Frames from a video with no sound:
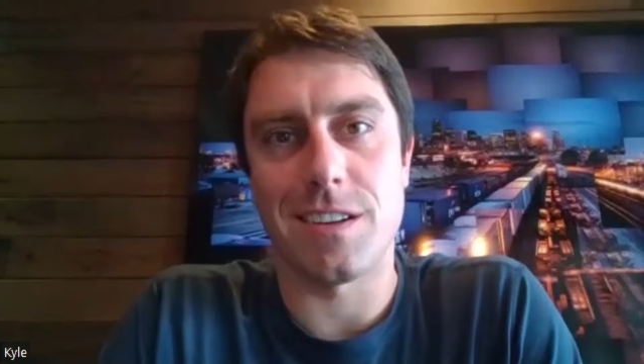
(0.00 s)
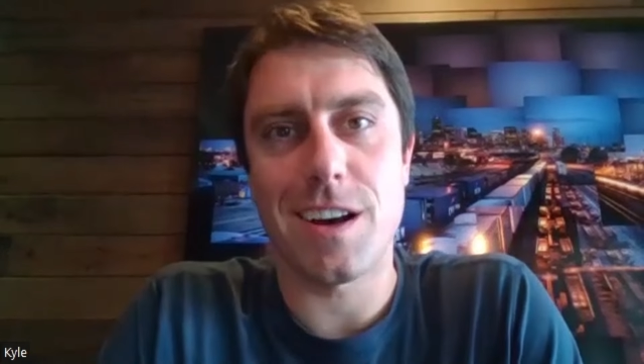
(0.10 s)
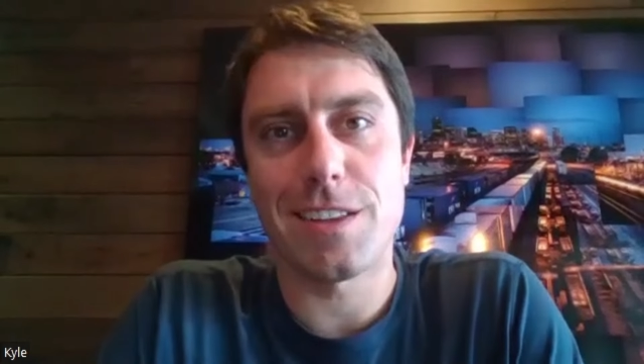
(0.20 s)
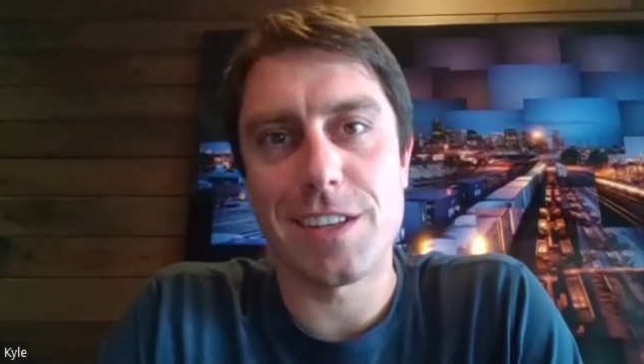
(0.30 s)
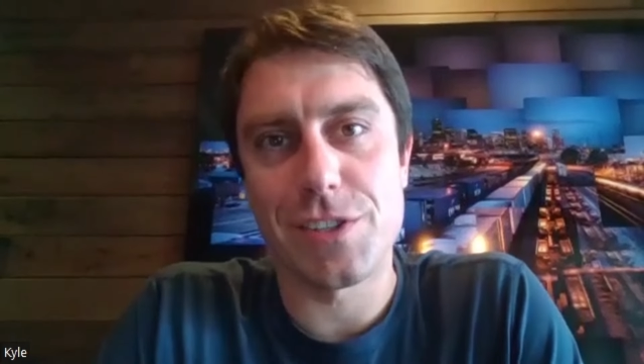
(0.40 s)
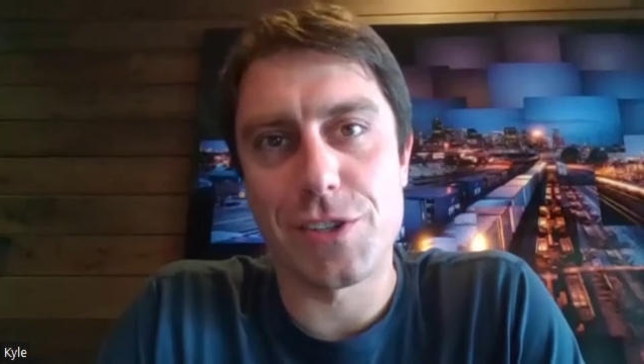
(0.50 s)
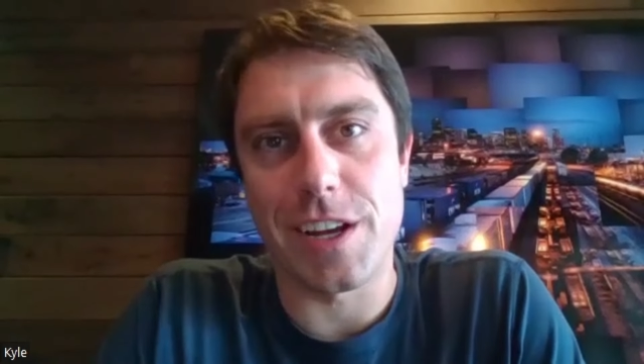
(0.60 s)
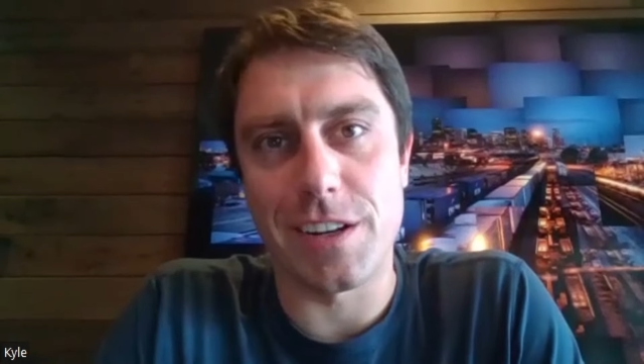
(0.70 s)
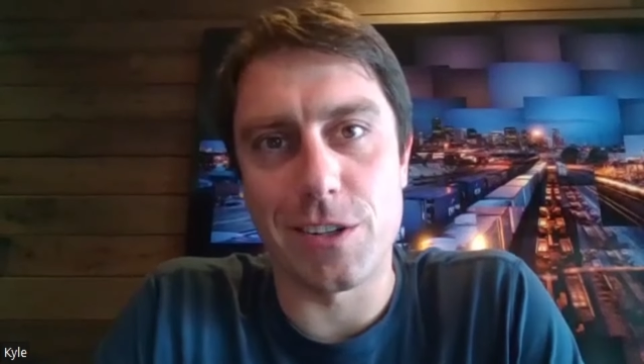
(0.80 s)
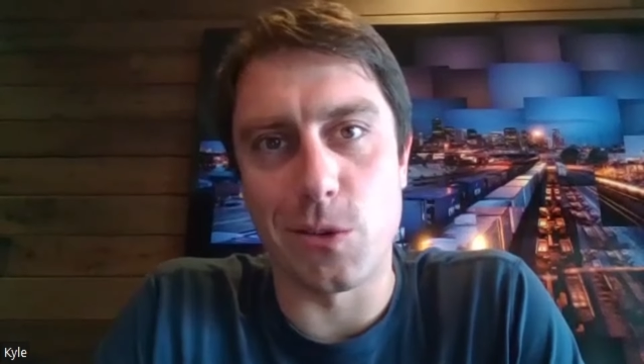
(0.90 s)
On this
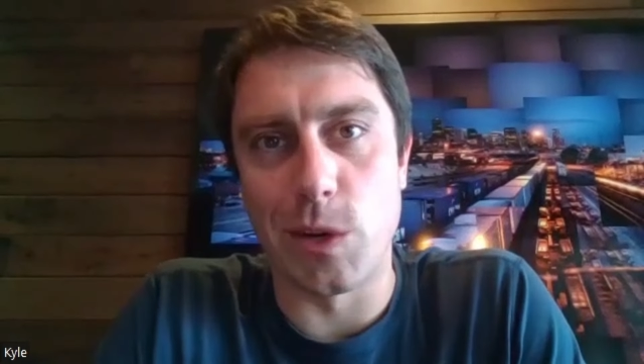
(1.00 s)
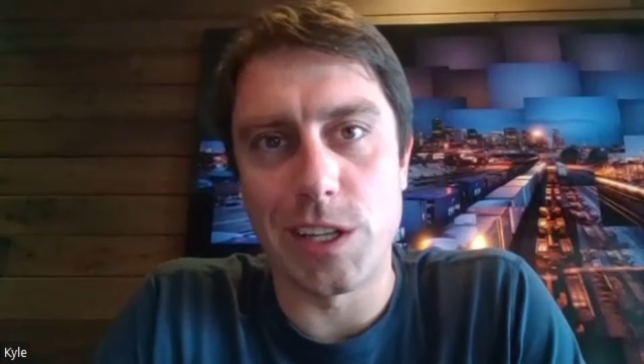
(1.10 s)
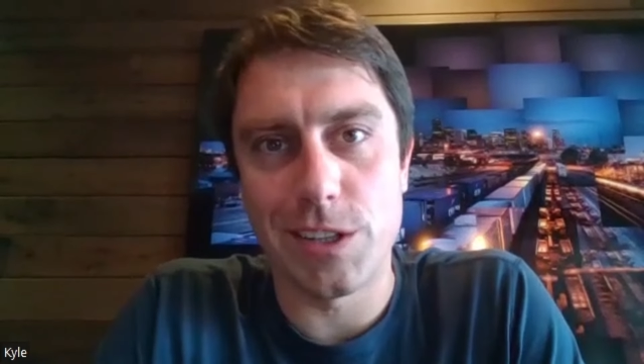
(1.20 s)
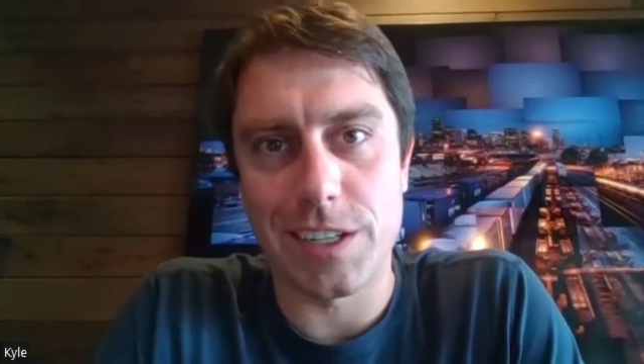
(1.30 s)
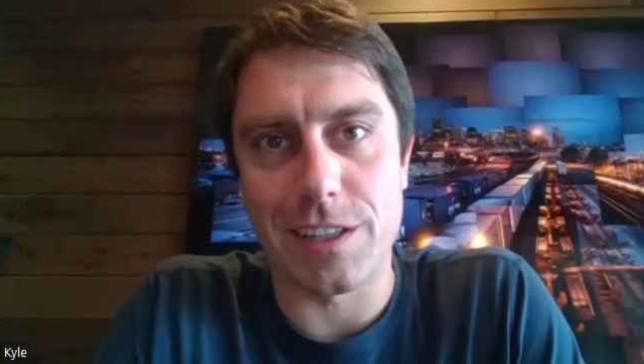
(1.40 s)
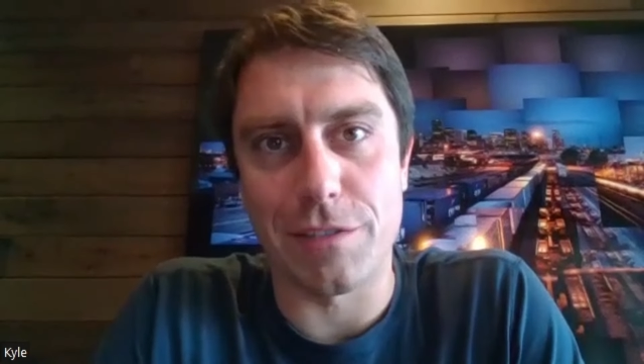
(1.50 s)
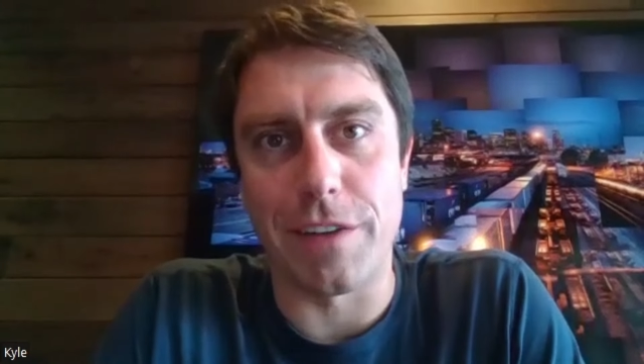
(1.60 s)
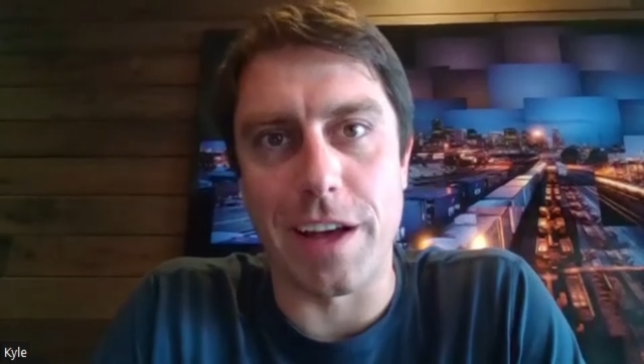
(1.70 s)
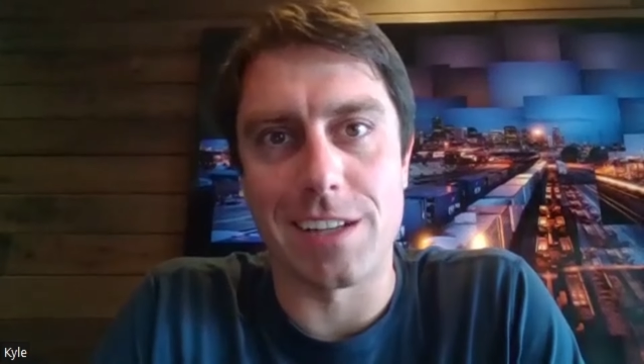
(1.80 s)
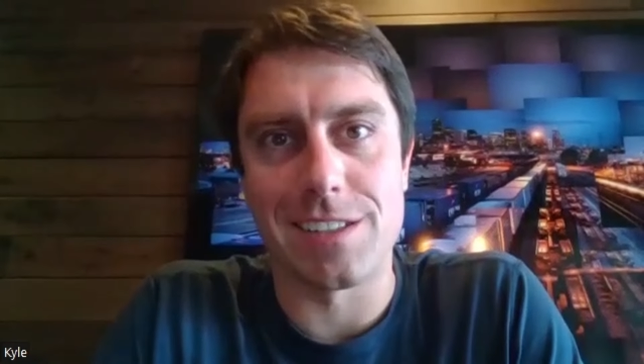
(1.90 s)
channel, we look at the
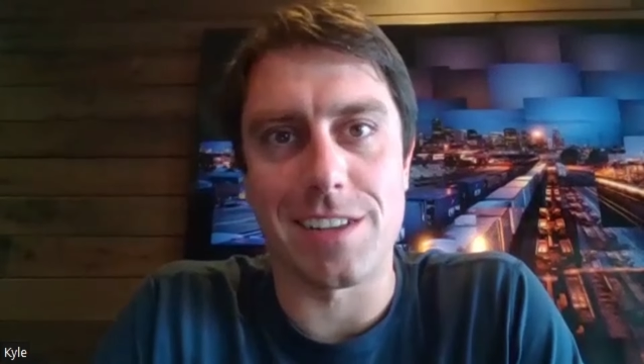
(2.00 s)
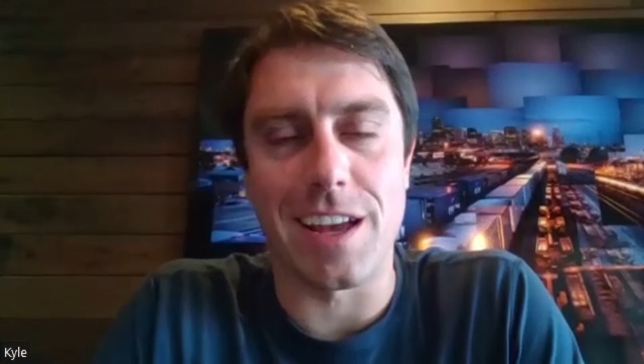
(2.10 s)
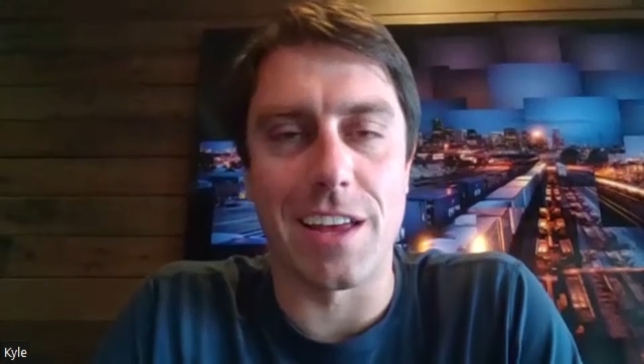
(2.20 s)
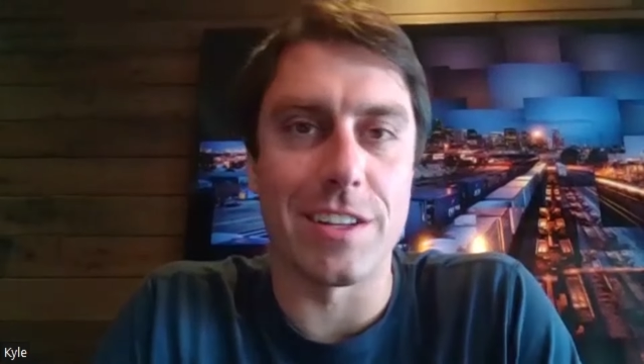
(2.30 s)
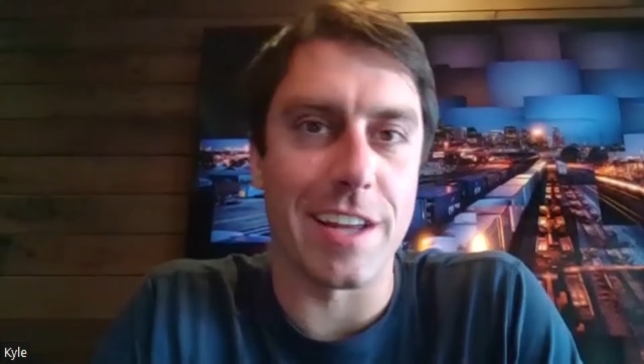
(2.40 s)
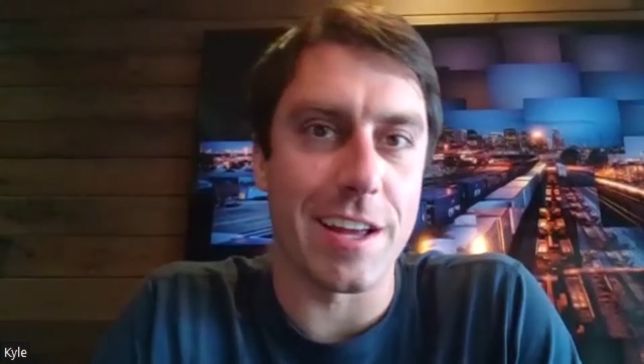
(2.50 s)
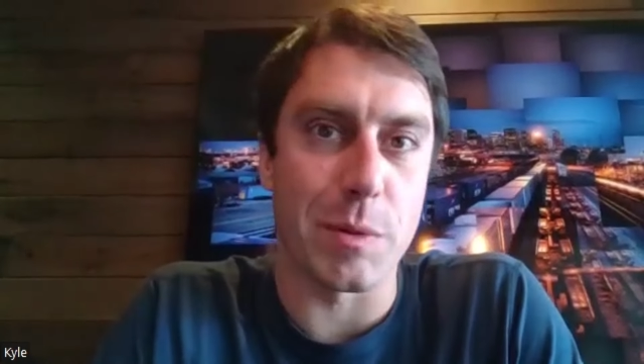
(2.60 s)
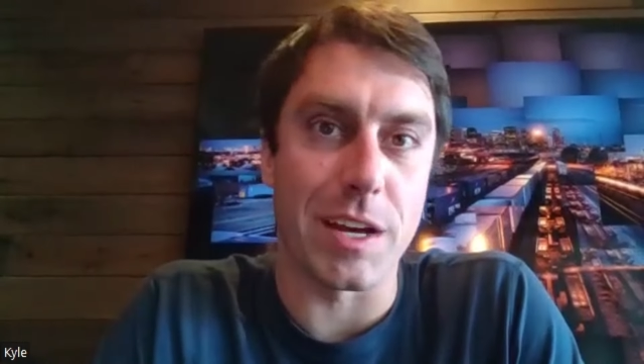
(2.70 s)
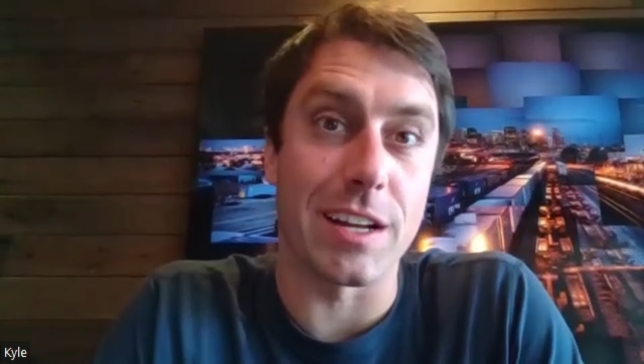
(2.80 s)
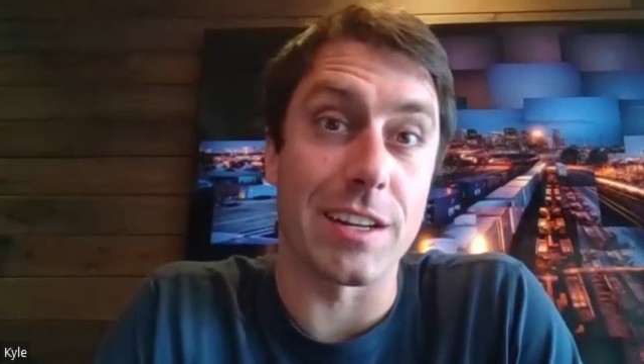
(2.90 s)
facts and the data
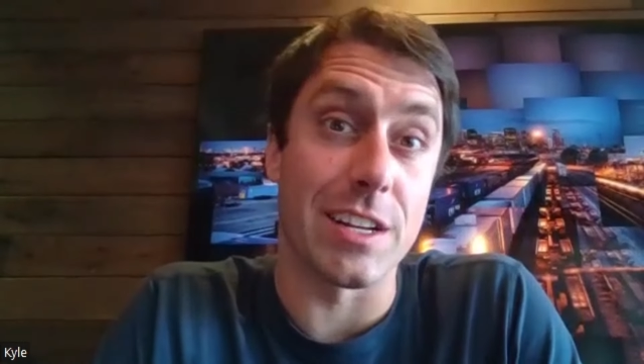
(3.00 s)
behind